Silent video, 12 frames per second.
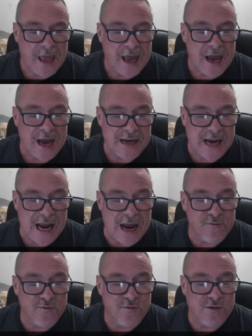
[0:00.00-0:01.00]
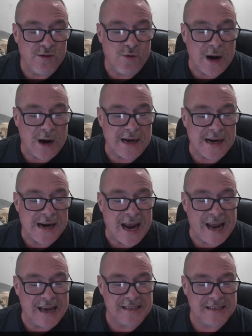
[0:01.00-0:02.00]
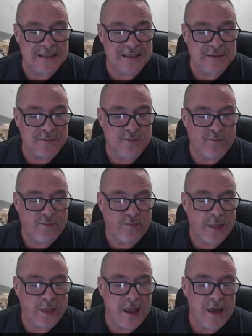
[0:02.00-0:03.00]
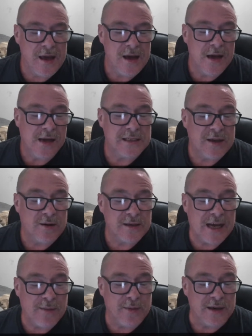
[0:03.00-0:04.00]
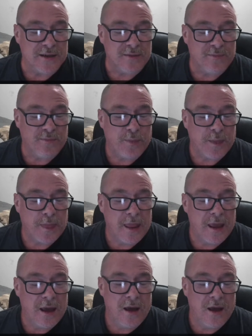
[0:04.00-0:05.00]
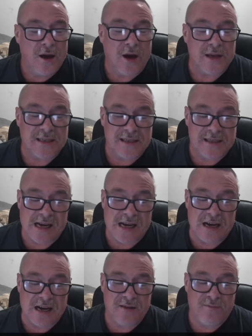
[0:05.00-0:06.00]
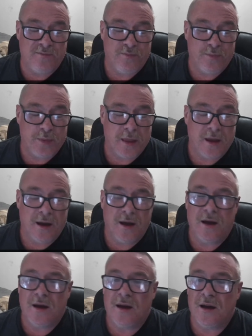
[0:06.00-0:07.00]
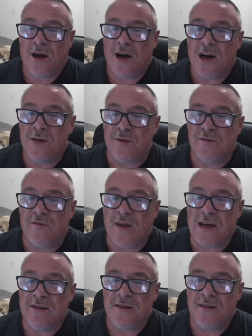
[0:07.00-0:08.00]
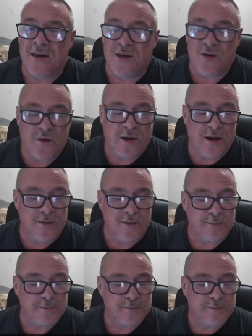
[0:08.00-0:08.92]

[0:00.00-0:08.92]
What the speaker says: And everyone has. So it's happened. I said to Hung, I'm a vagrant in your home.